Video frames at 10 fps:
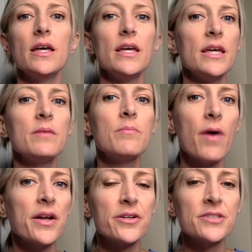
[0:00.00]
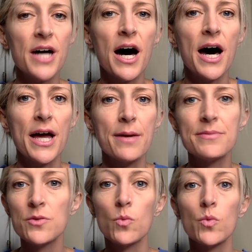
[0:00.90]
In modern
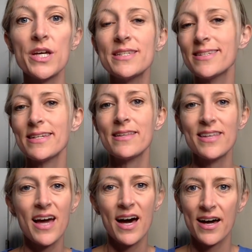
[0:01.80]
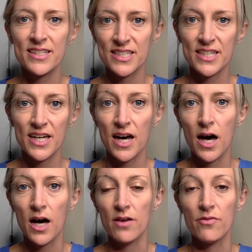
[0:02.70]
times, we see the idea
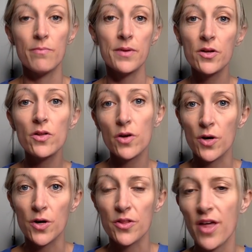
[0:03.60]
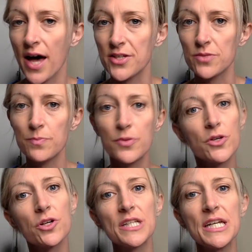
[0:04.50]
of Middle Earth as
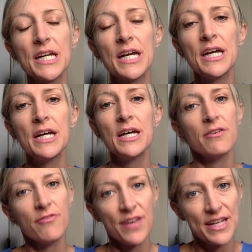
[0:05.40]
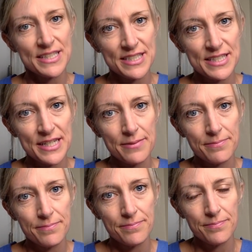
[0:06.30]
purely fantasy.
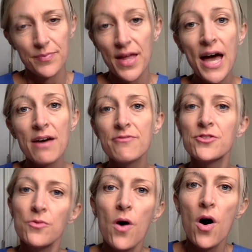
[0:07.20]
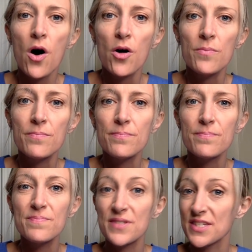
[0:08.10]
After all,
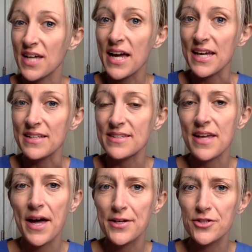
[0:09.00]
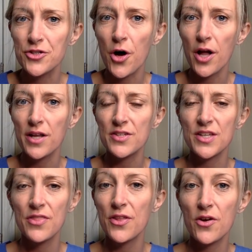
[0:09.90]
science has taught us
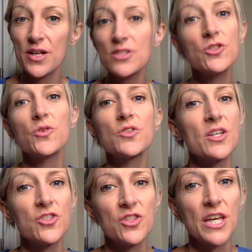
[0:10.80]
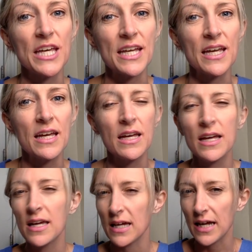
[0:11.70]
that there is no such thing
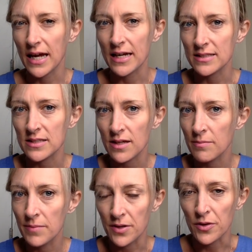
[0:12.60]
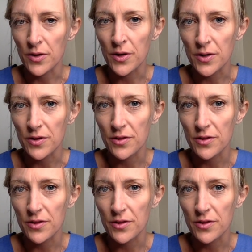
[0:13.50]
as Middle Earth.